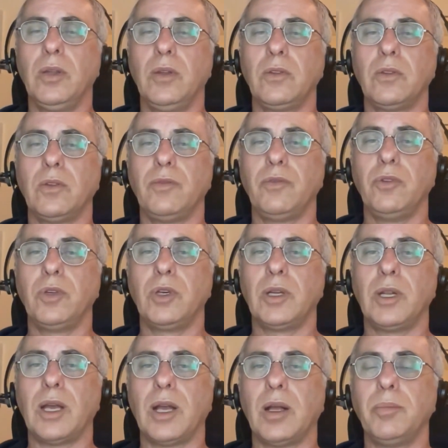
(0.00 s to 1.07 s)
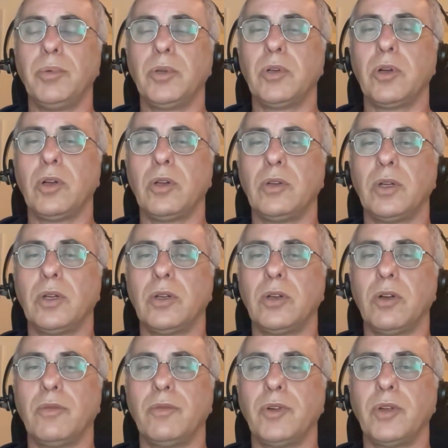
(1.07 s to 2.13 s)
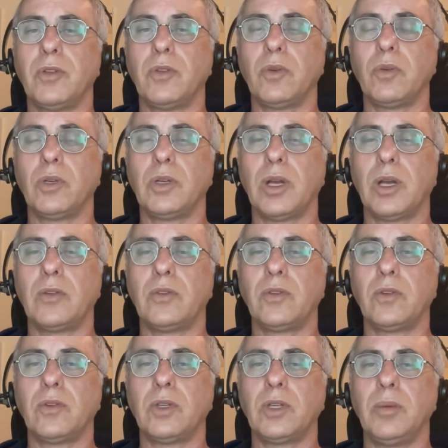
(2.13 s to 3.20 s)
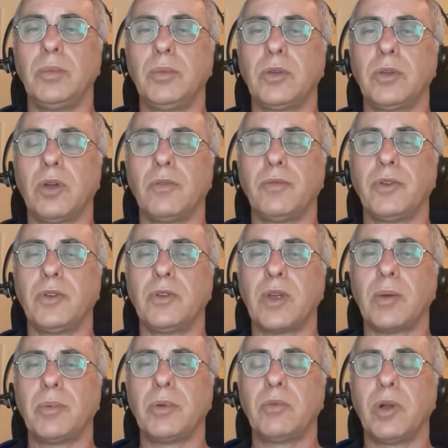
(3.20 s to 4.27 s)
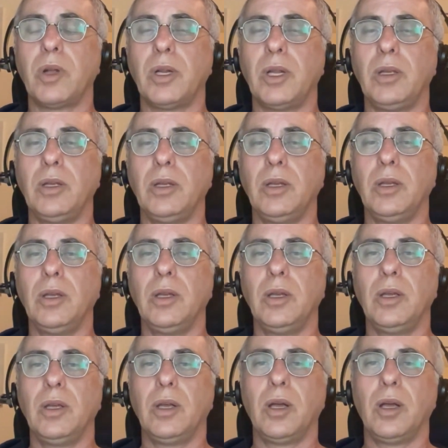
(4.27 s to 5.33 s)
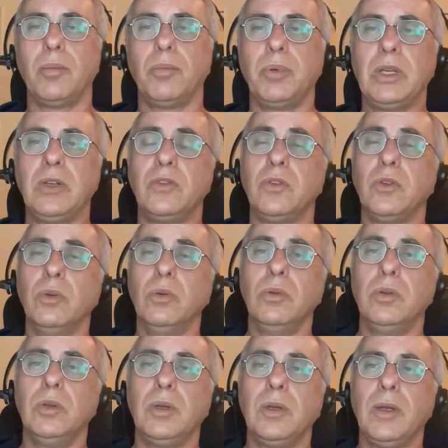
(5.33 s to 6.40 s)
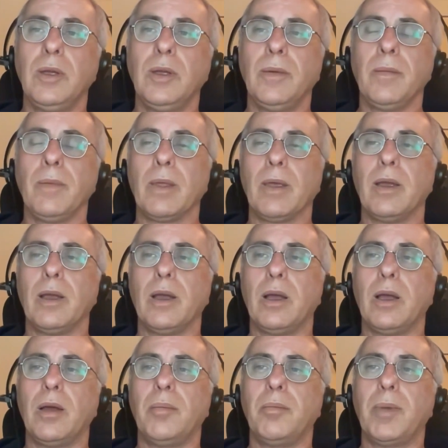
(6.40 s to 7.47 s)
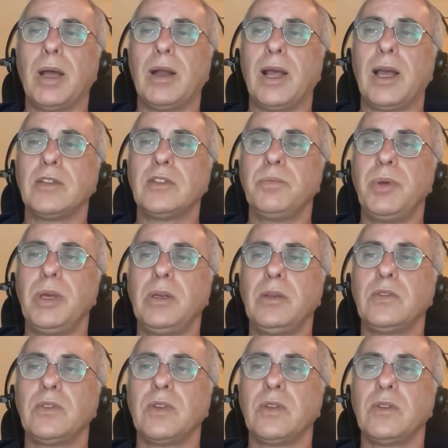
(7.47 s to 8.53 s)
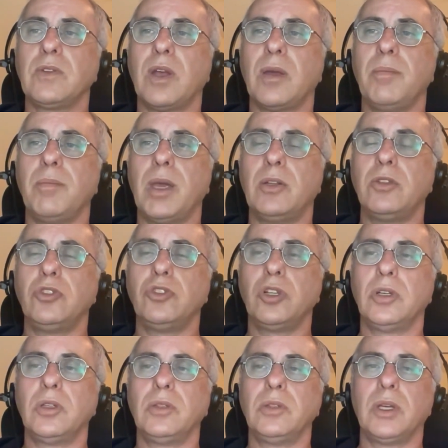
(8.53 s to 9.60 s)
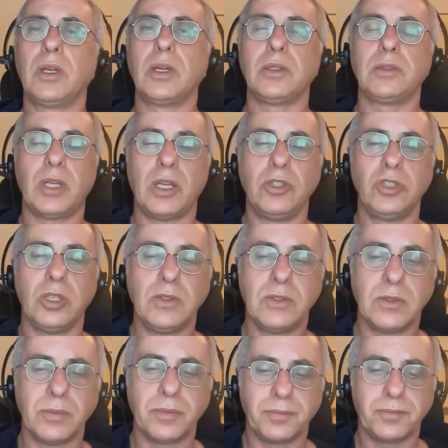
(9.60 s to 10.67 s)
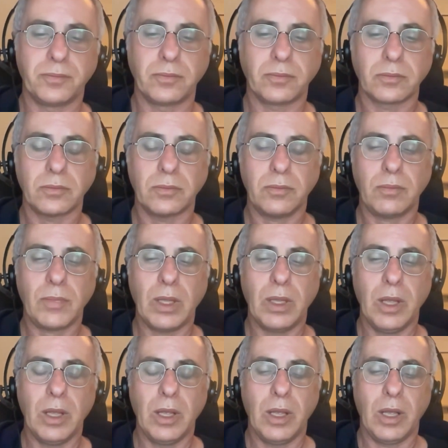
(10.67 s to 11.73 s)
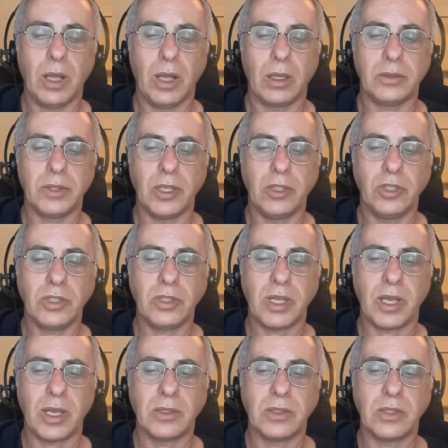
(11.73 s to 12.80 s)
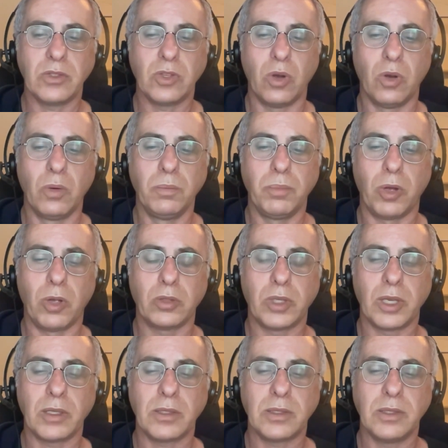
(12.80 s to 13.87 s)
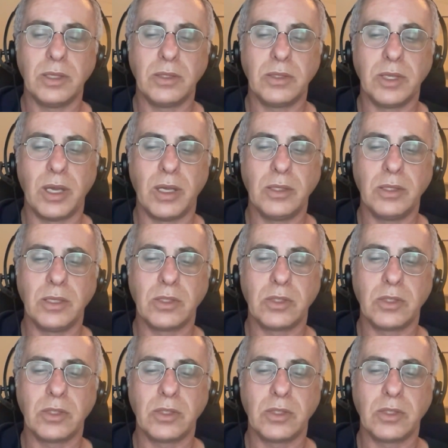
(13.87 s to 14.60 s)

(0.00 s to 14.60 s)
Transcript: So if you can help a conference organizer keep the conference up and running, please do. My last pick, since I mentioned Tejas, Tejas has his own podcast these days.